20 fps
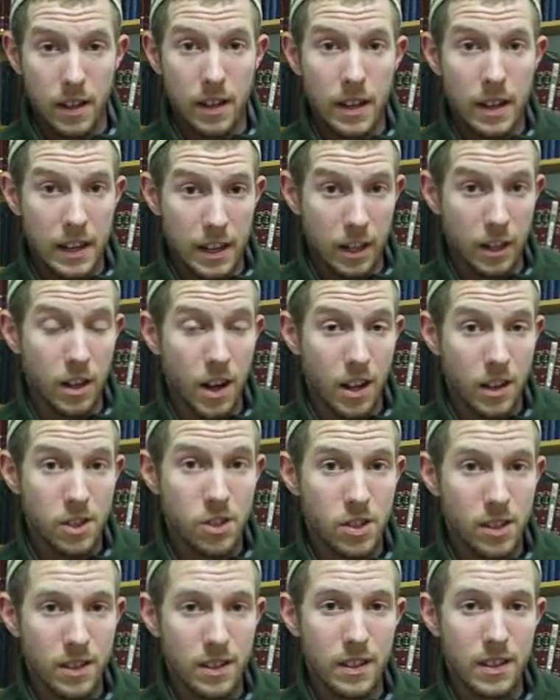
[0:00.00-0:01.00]
and
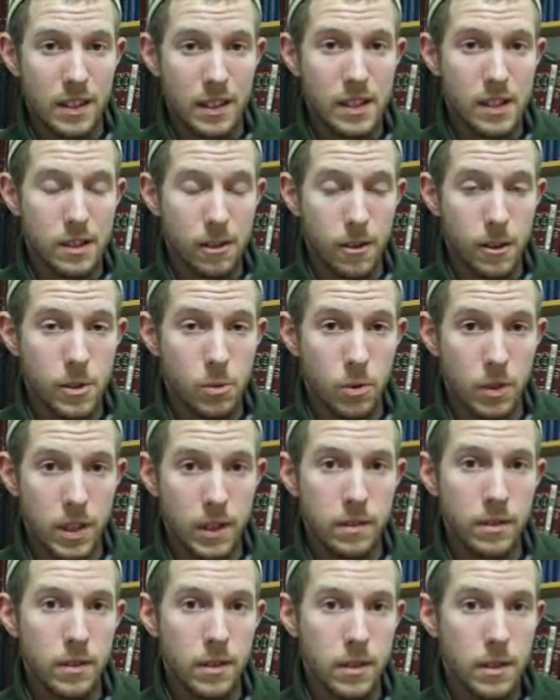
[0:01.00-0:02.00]
acknowledging that these laws were
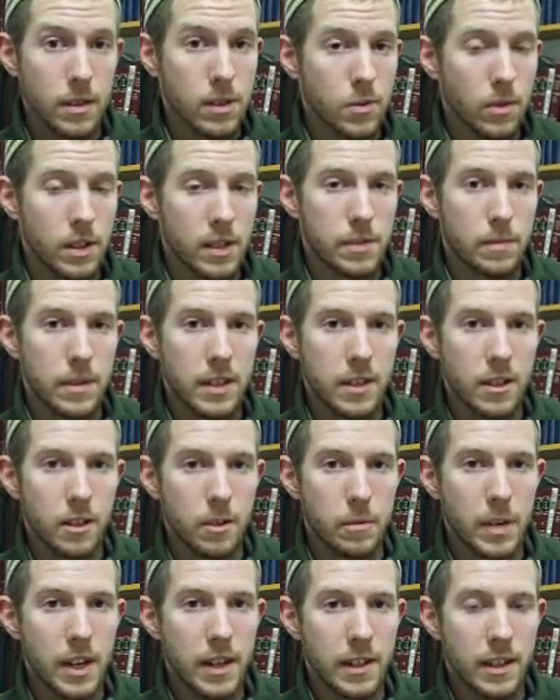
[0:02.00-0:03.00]
given to the Israelites by the
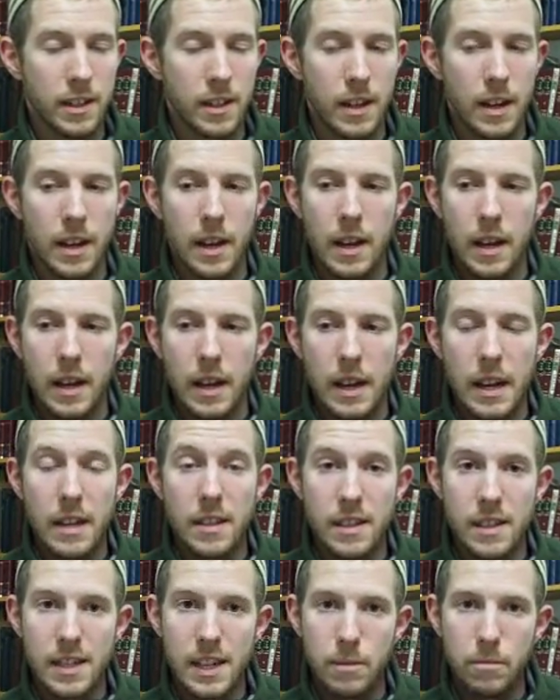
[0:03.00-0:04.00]
Almighty, at the
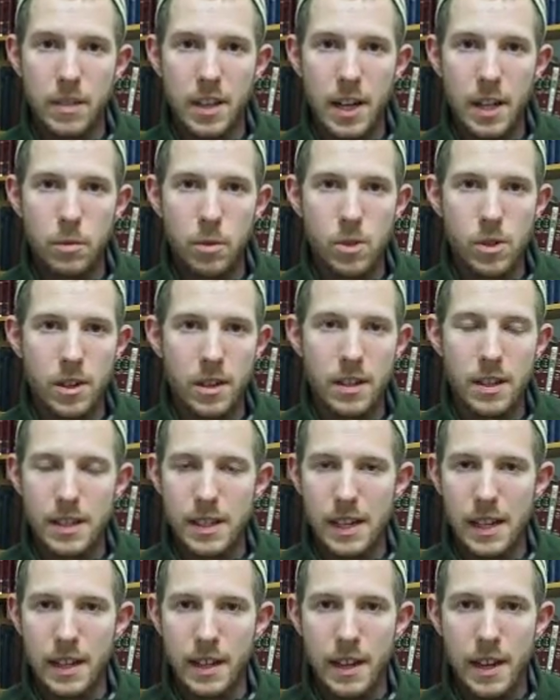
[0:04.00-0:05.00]
same time goes on to
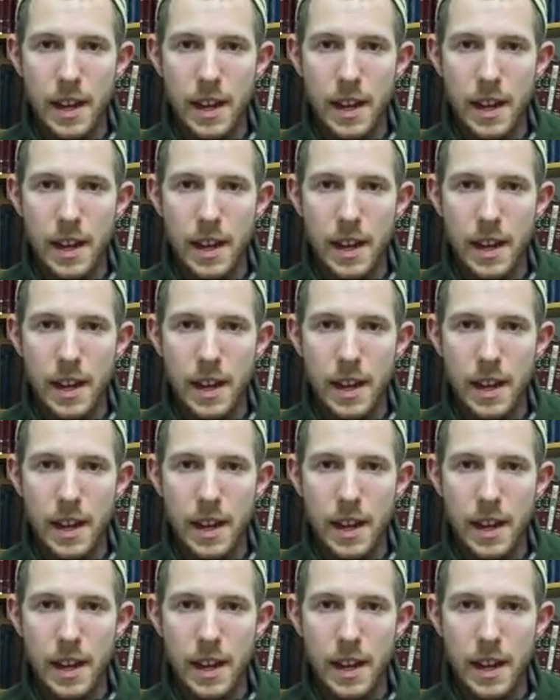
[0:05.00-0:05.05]
say